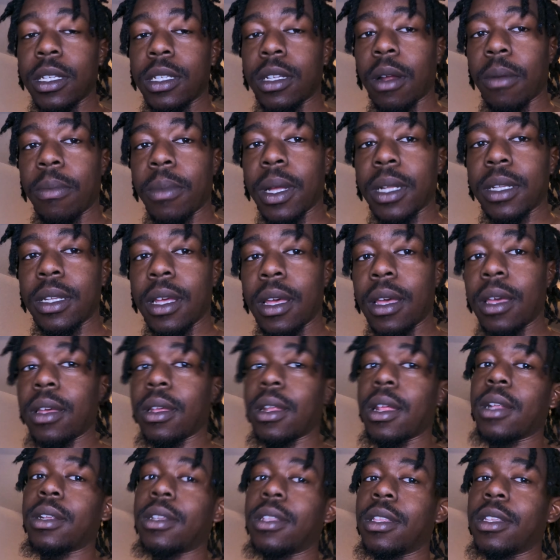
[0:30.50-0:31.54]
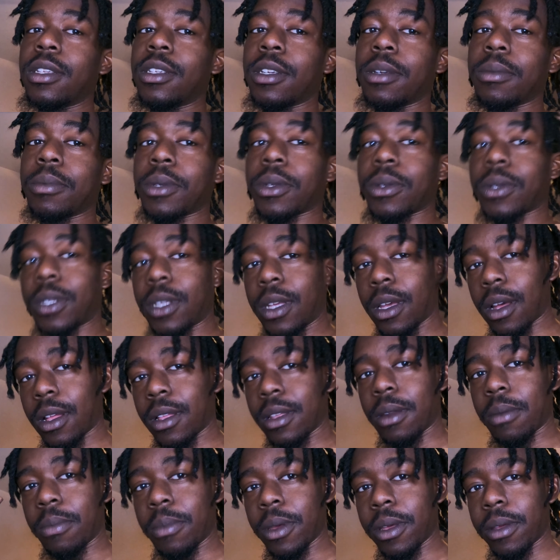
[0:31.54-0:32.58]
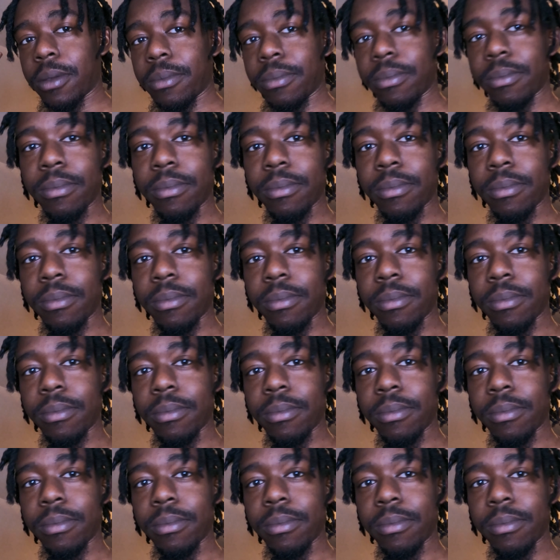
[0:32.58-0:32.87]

start my day and head to the gym, so see y'all in a bit.